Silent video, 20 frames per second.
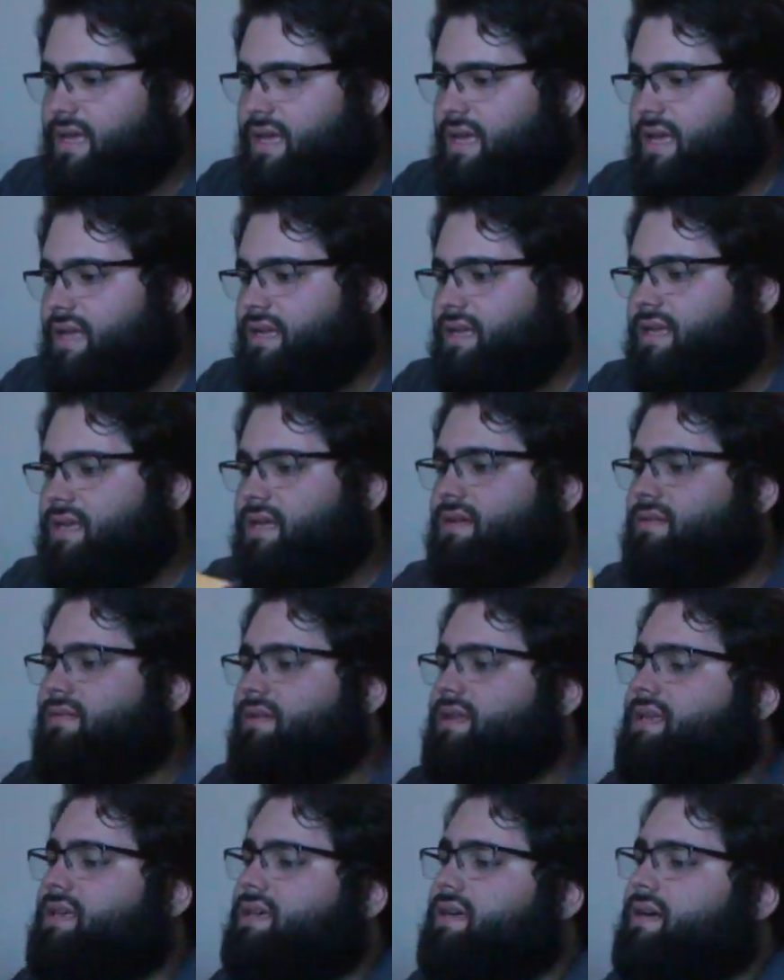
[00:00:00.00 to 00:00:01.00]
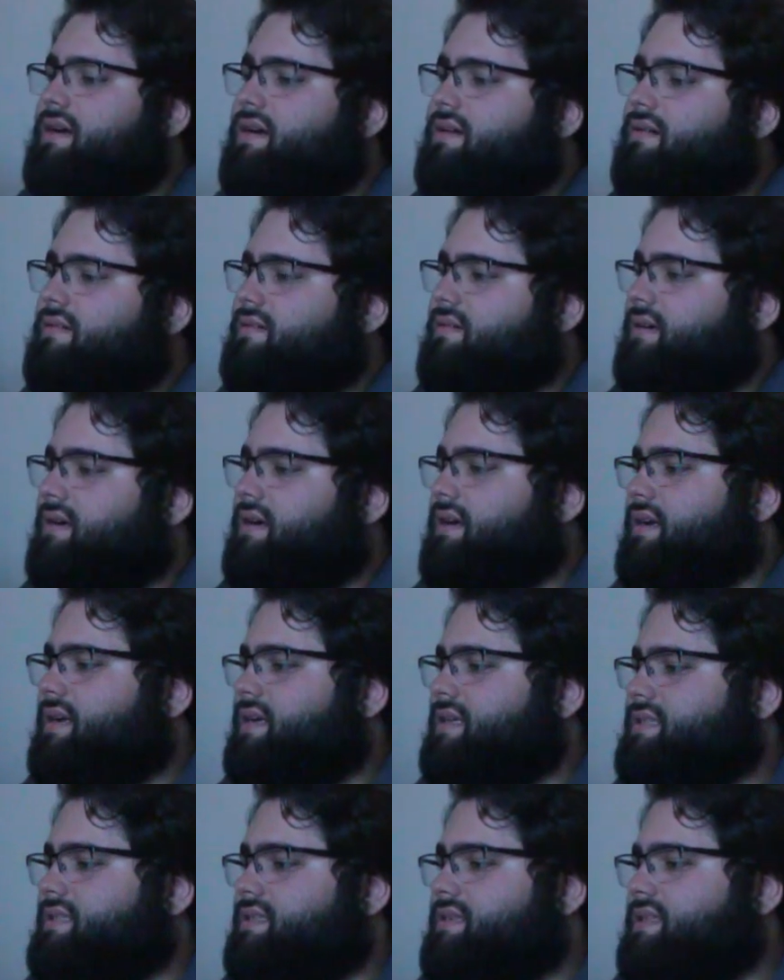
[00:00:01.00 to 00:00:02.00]
And here we go.
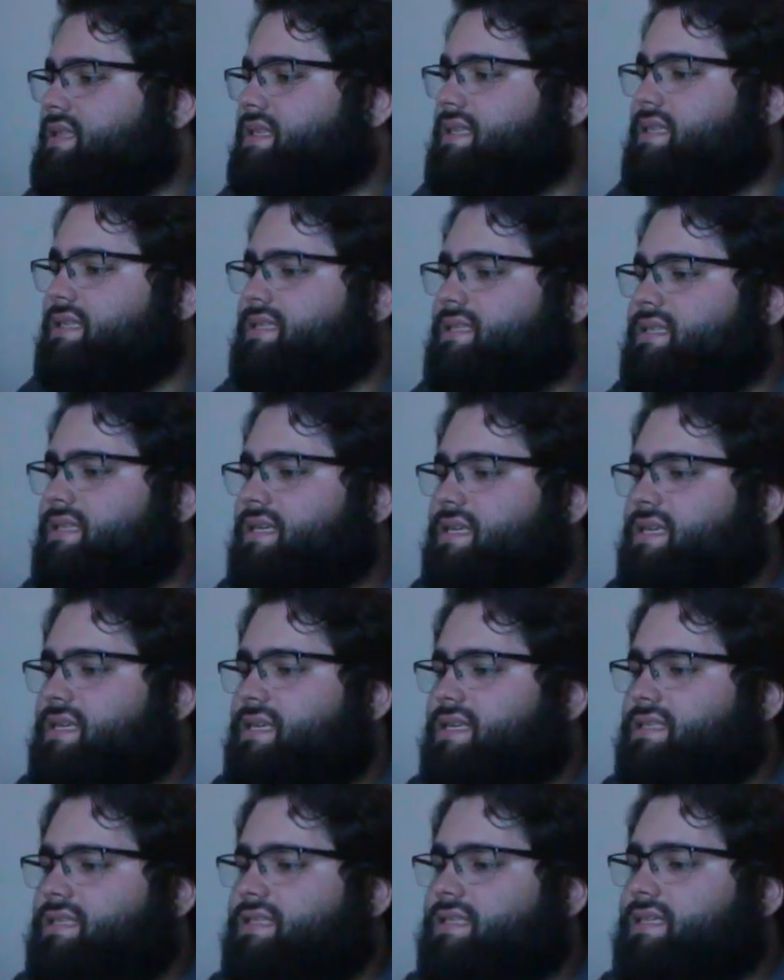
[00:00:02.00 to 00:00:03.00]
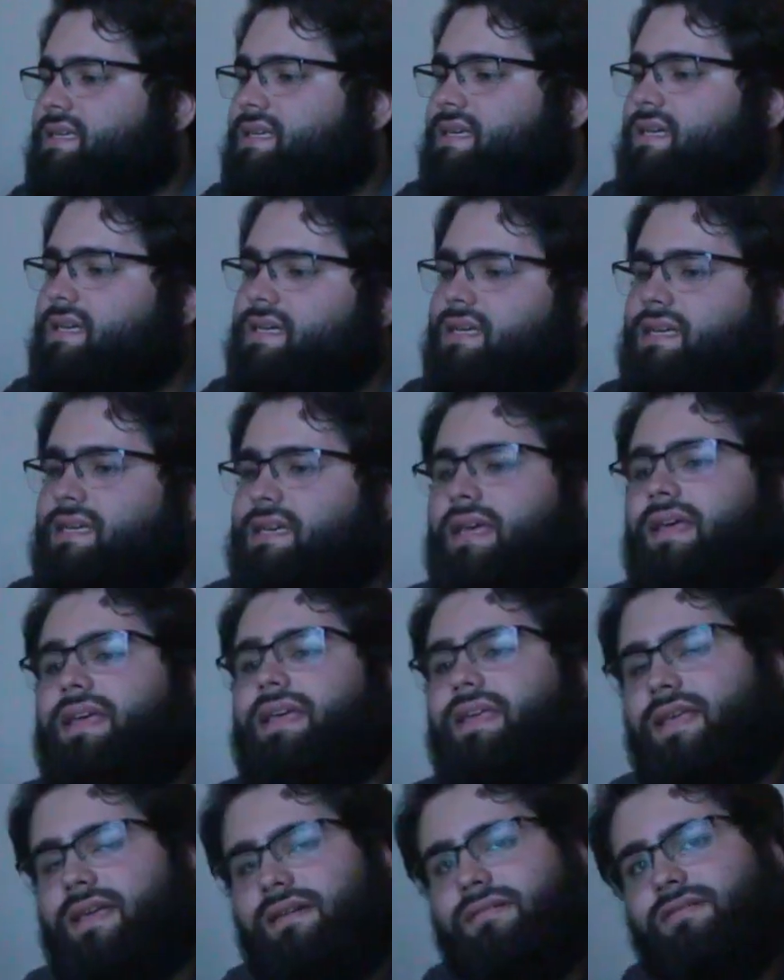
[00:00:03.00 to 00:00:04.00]
Alright, so this is
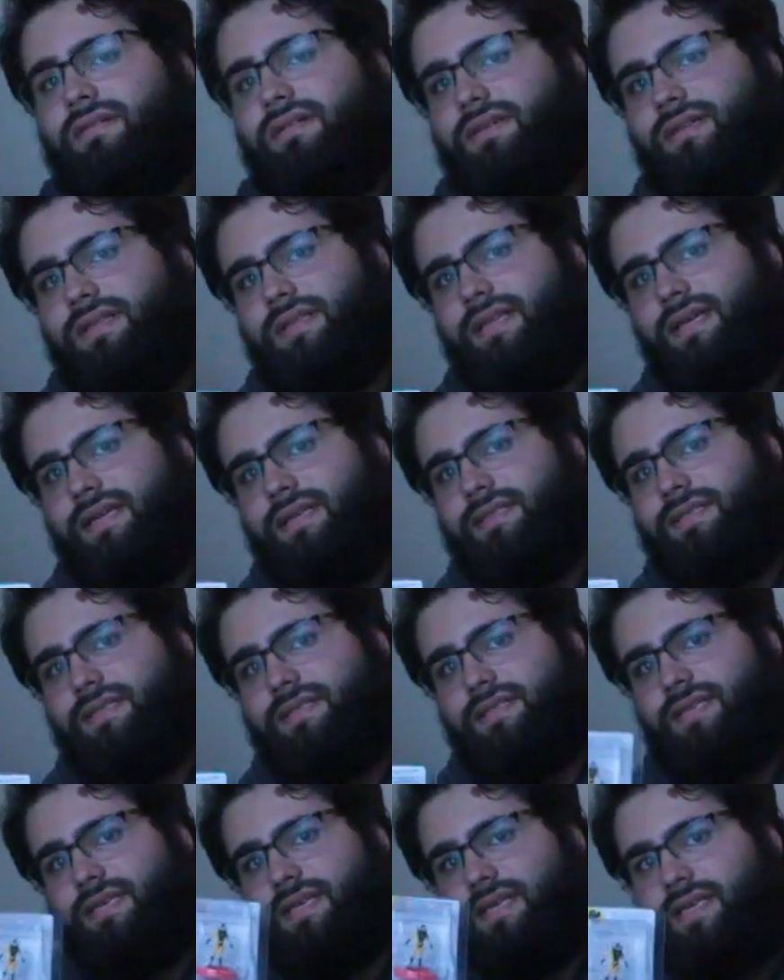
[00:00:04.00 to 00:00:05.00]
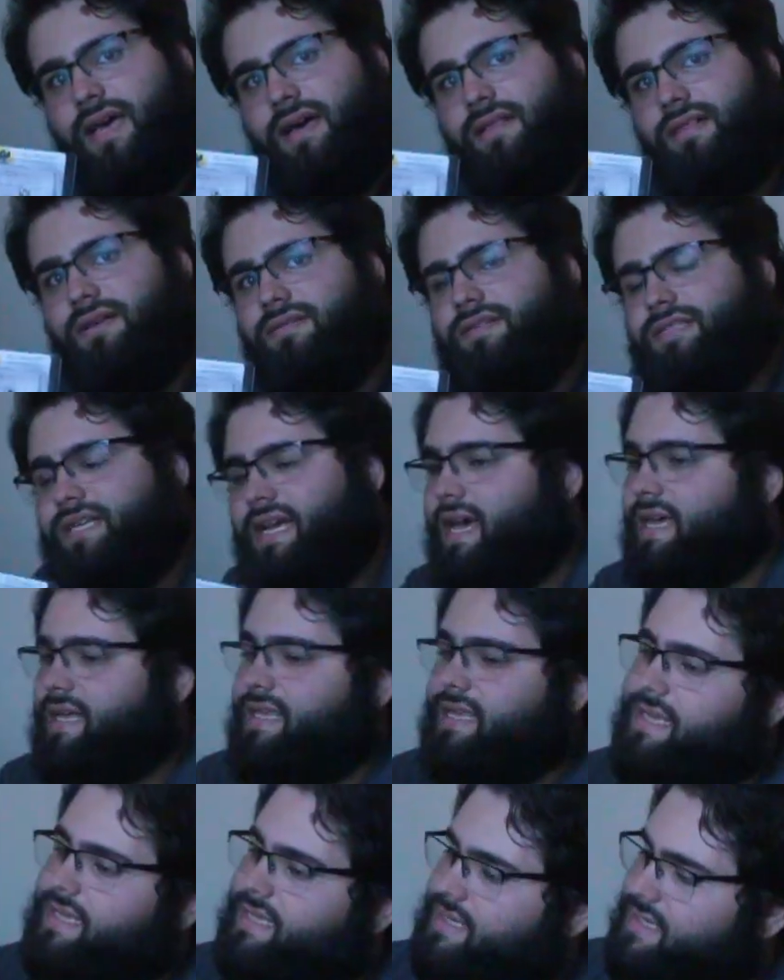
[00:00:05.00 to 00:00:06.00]
a HeroClix Yellow
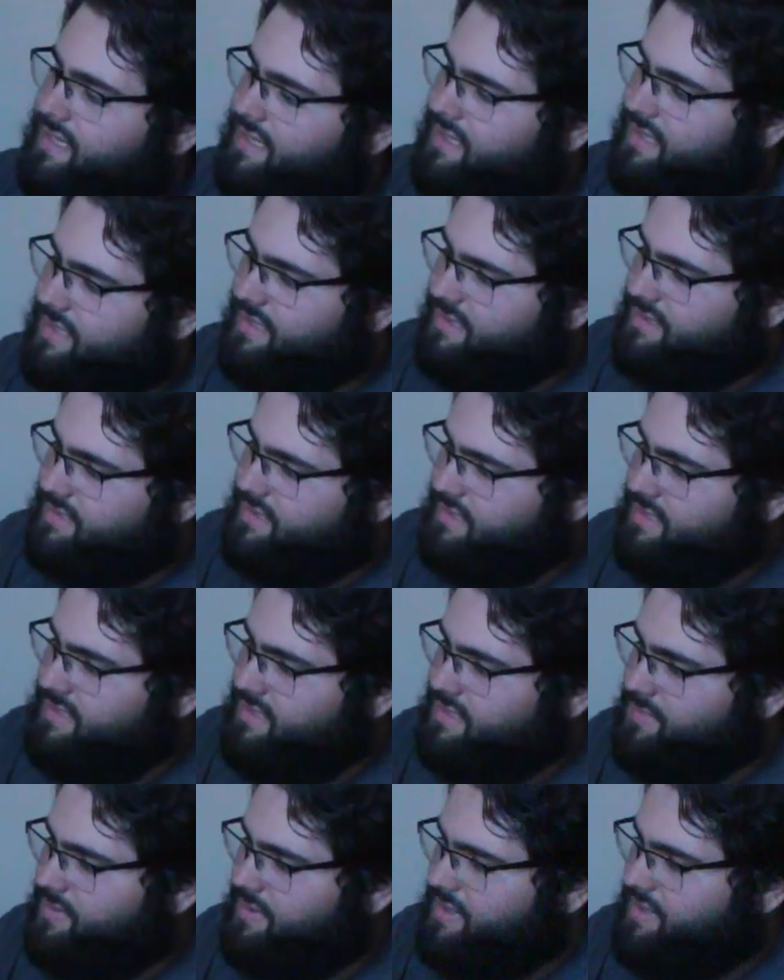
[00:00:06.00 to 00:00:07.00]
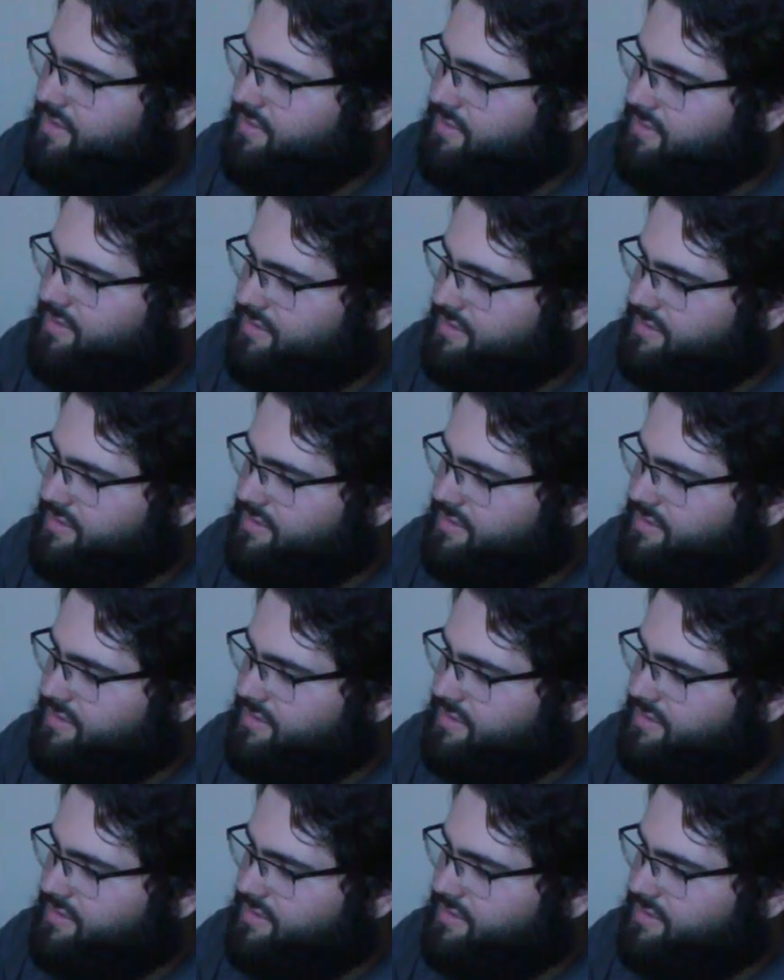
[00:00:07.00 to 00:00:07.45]
Jacket. So this is pretty cool.